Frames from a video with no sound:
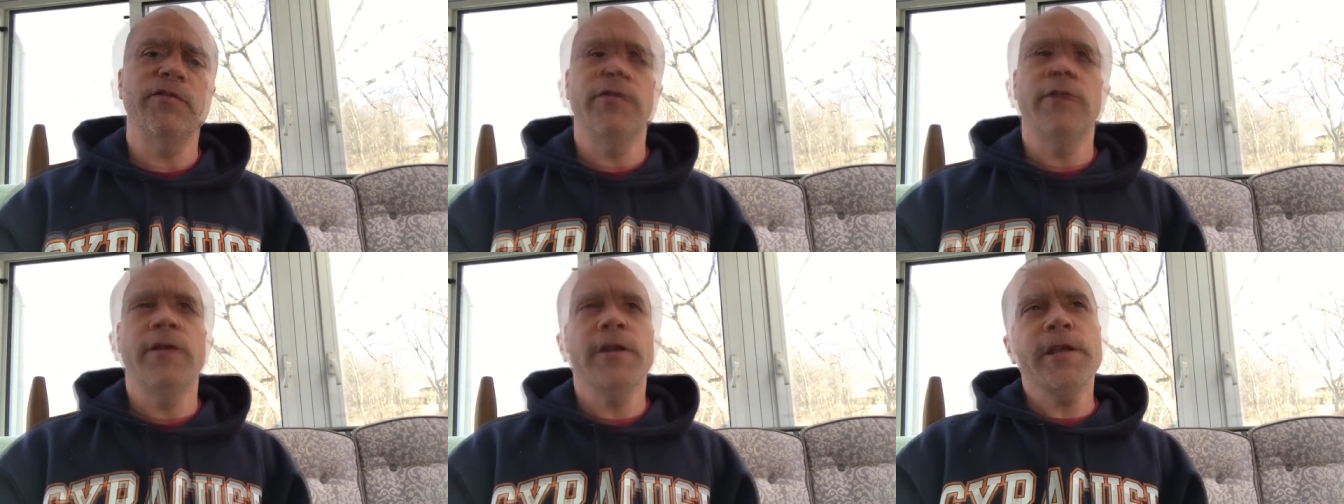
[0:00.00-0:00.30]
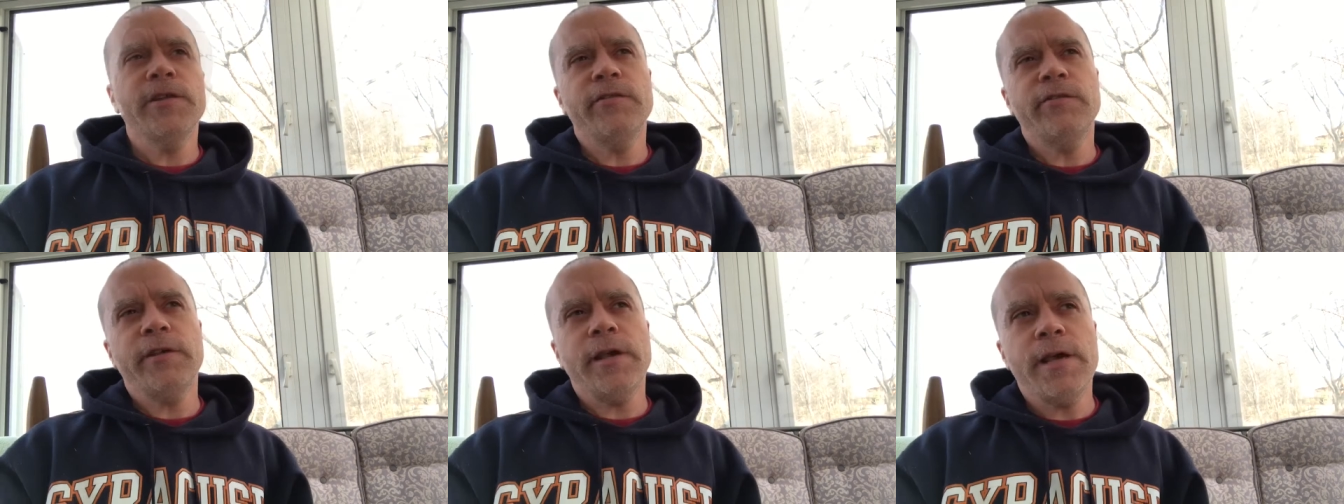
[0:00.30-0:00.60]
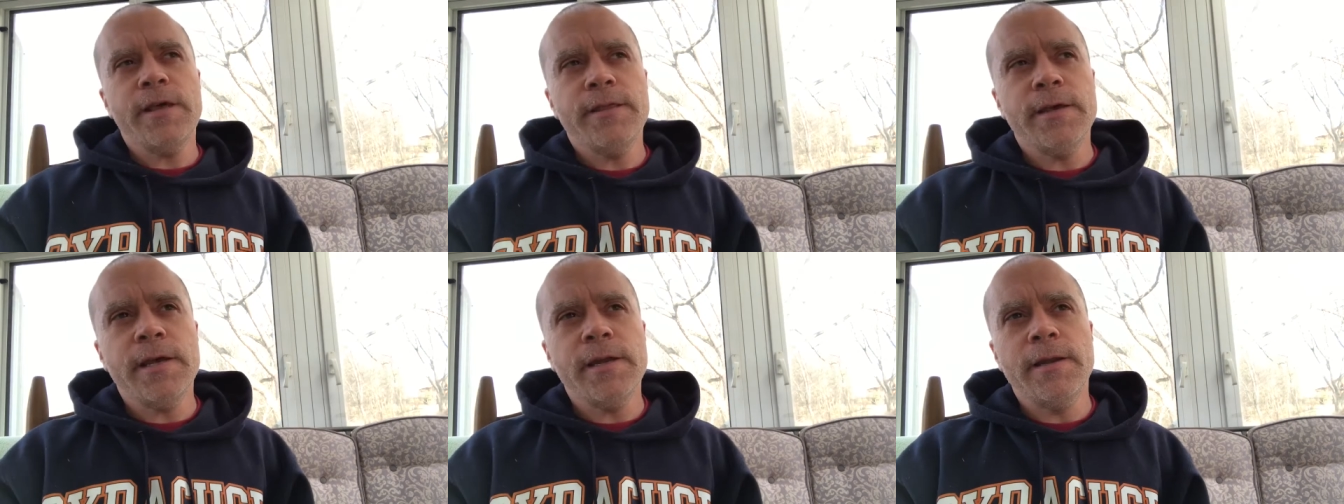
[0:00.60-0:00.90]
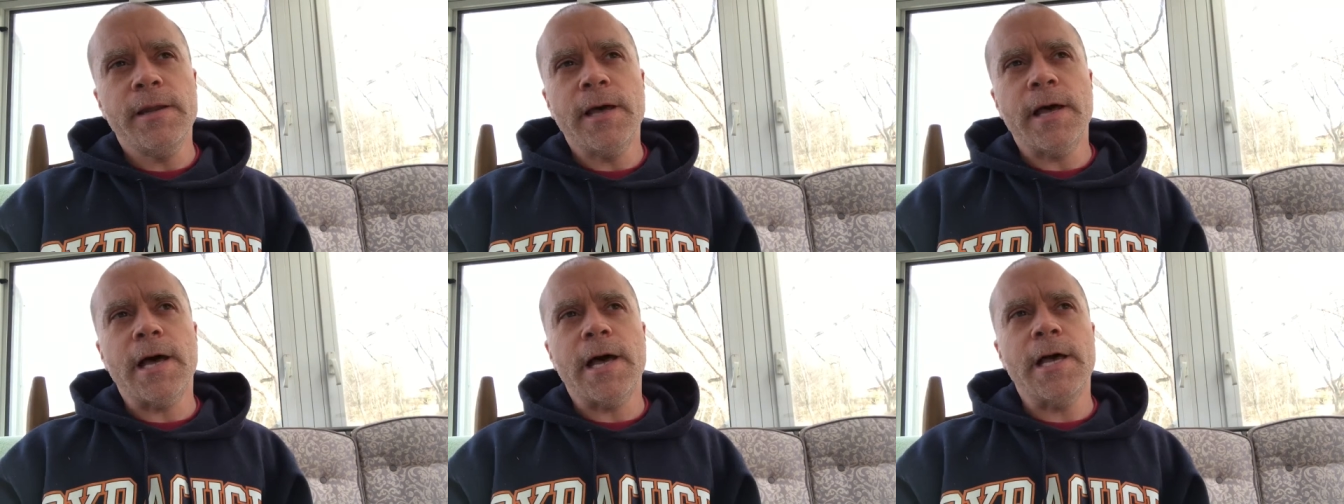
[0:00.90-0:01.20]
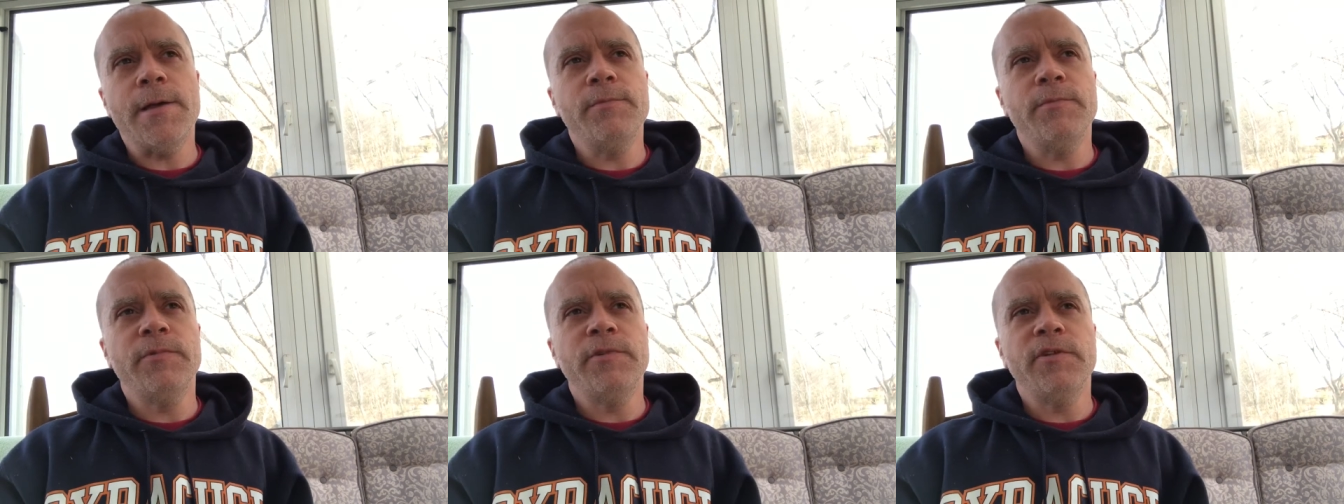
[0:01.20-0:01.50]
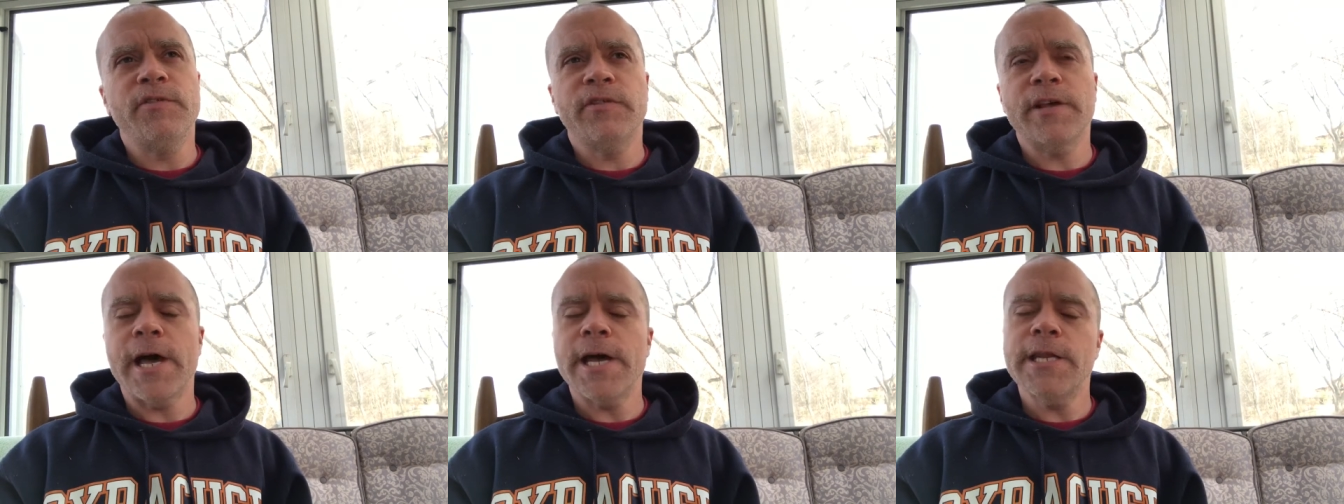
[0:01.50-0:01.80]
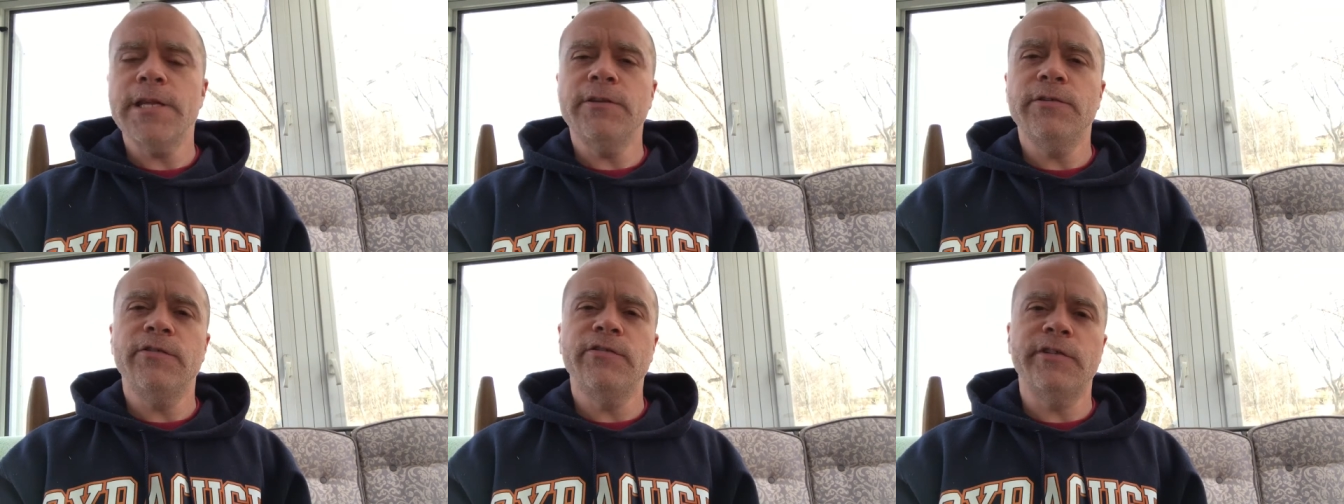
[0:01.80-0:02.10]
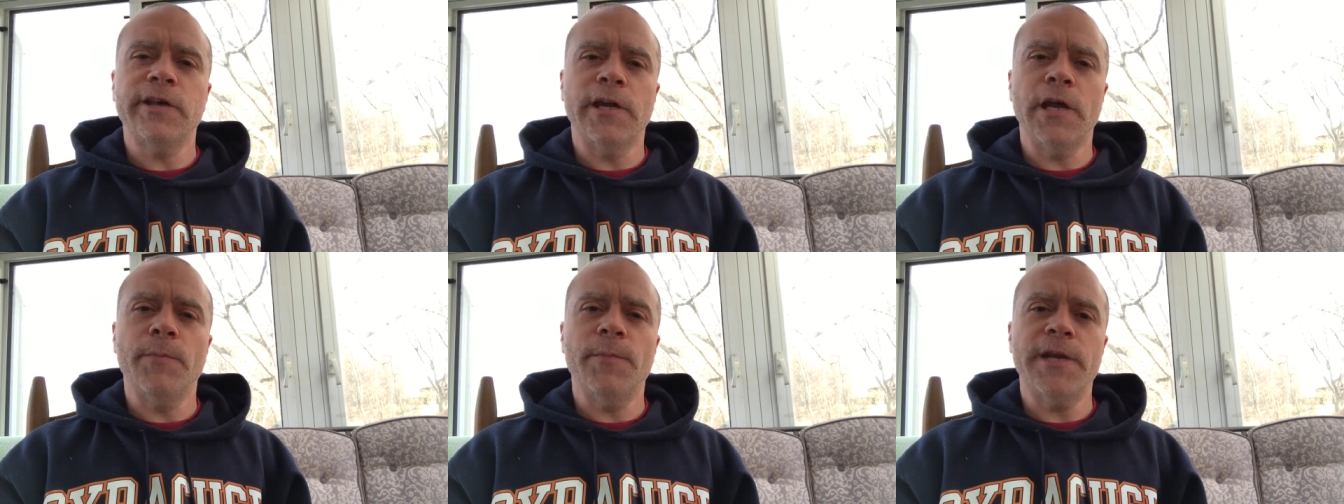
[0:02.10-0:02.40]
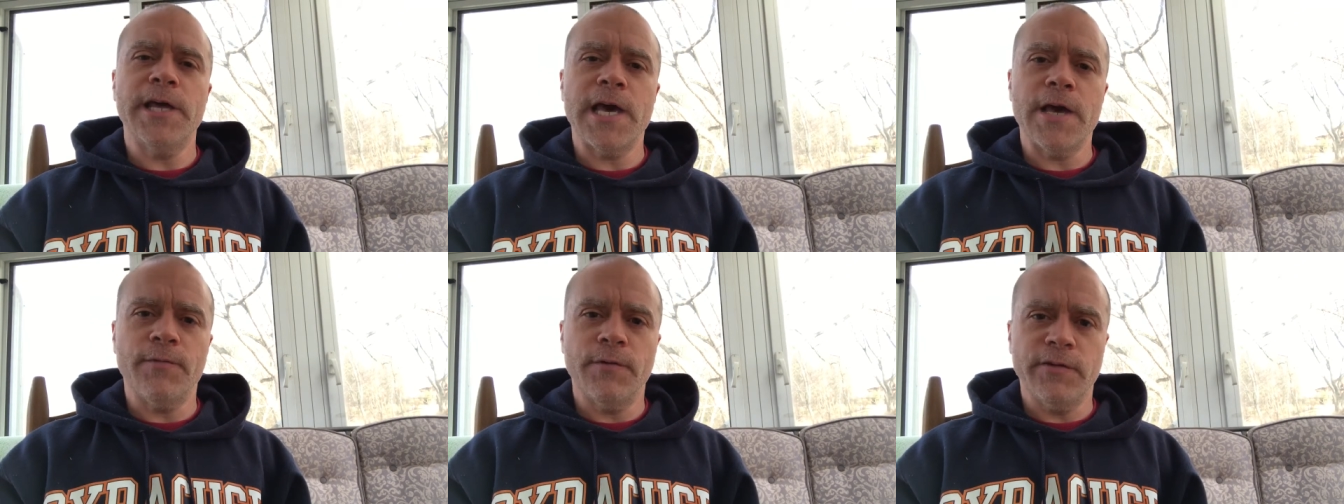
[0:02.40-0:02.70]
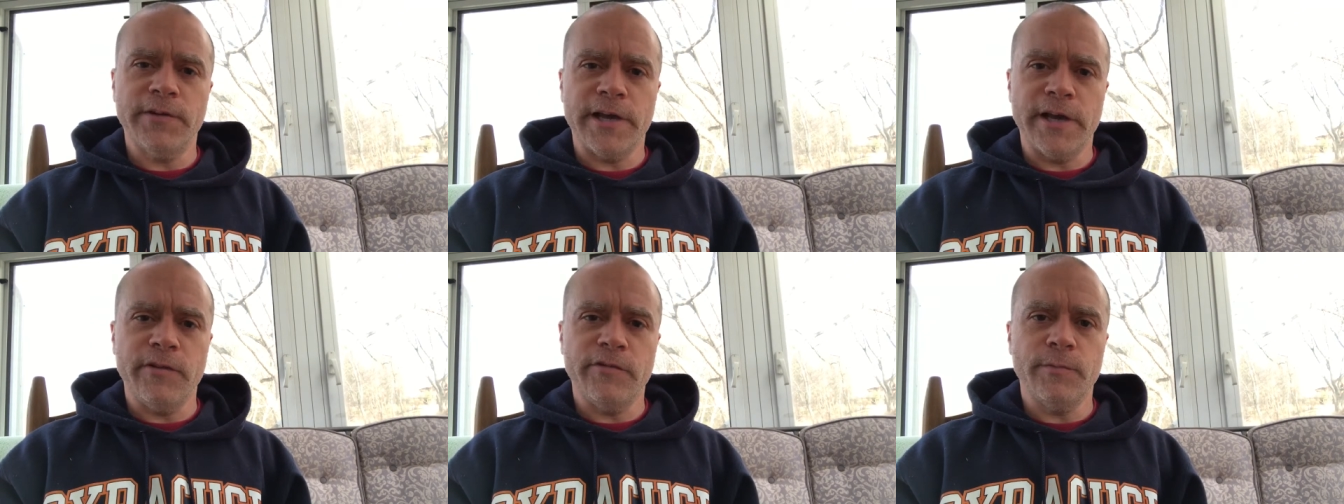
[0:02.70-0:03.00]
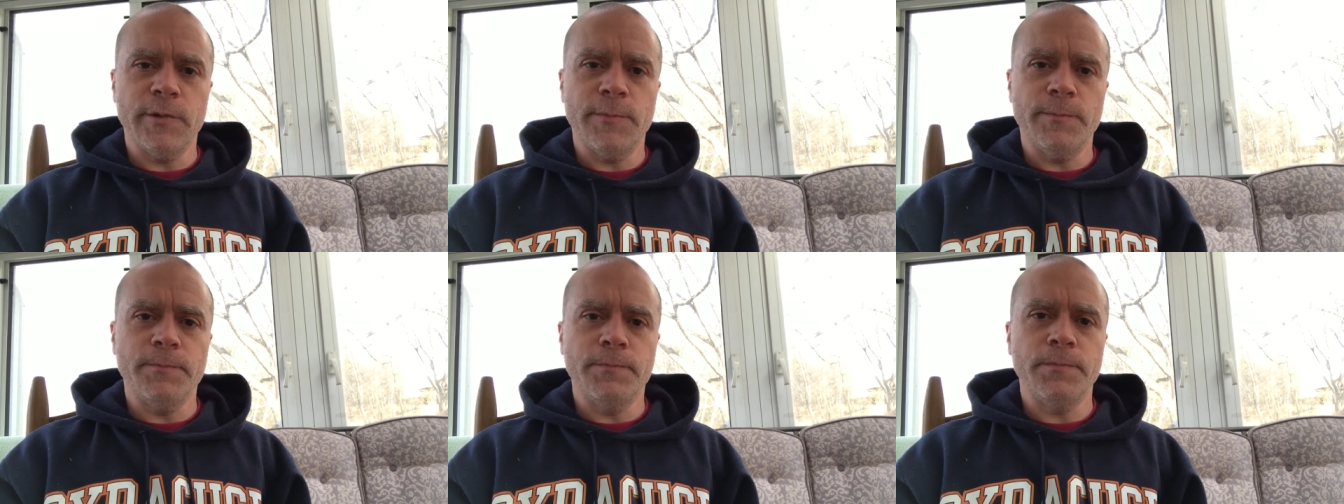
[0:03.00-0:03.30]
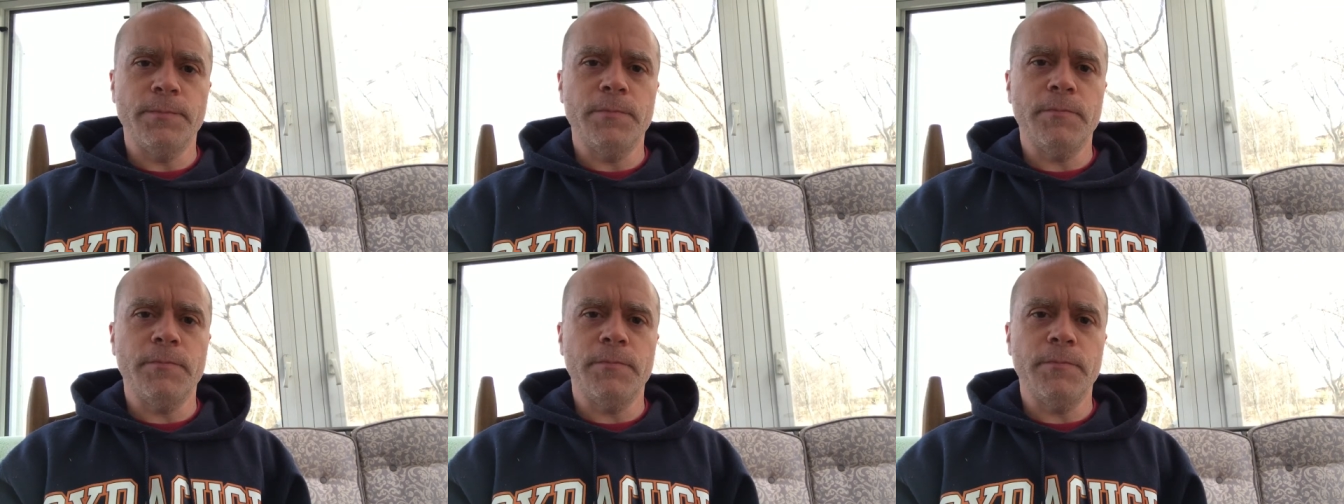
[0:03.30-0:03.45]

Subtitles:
So let's say that I'm deciding to set up an advertisement,